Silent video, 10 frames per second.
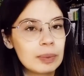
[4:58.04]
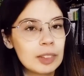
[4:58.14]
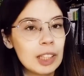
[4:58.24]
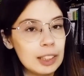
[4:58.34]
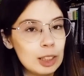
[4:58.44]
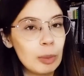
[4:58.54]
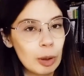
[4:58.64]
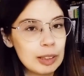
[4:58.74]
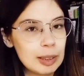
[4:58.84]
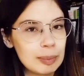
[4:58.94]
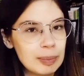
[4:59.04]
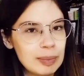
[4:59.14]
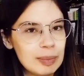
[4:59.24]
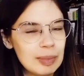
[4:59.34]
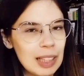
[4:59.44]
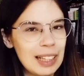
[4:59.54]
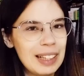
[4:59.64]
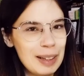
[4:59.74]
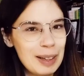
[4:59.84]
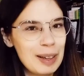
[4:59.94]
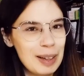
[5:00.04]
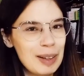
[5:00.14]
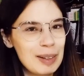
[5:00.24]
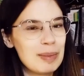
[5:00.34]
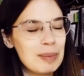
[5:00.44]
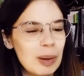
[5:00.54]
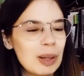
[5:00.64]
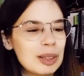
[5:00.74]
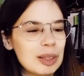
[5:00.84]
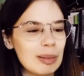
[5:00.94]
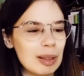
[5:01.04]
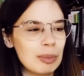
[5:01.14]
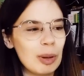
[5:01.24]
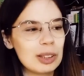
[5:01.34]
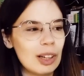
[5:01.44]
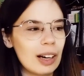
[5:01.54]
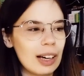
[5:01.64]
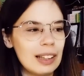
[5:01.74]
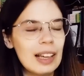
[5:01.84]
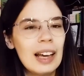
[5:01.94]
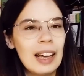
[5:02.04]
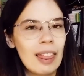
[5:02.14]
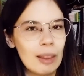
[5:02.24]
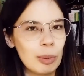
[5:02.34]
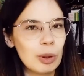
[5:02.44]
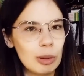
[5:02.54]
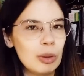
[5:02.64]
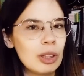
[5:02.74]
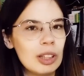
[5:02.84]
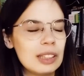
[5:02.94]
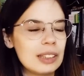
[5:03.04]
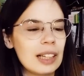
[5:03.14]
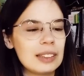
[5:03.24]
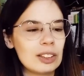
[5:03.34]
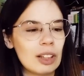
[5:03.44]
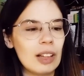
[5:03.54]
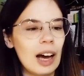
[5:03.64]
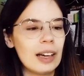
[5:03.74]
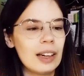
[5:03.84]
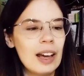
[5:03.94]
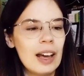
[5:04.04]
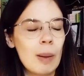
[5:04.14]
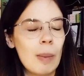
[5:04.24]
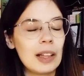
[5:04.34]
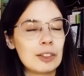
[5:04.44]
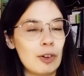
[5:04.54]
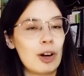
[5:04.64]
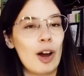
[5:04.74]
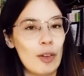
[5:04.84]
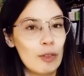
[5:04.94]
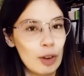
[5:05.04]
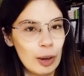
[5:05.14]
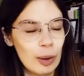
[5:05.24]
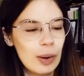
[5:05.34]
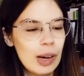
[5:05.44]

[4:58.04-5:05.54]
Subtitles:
consumerism in booktube and booktok and the book communities that exist online. But that's for another video.